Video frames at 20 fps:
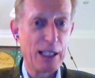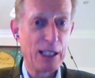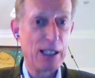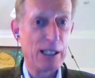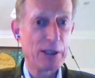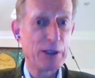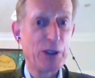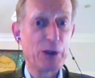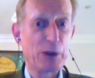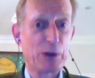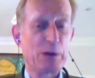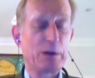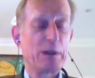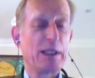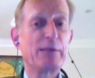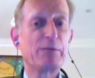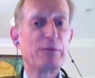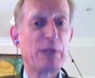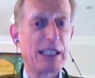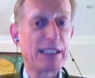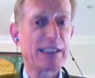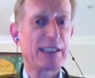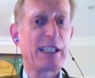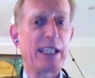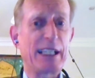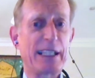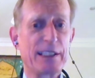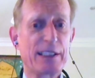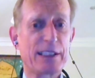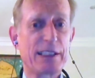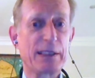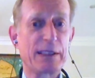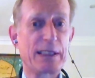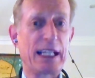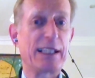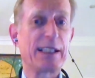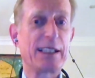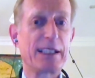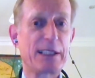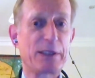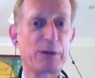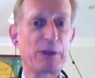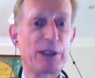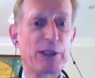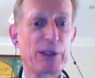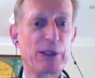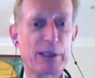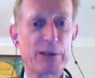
It resonates. It tallies with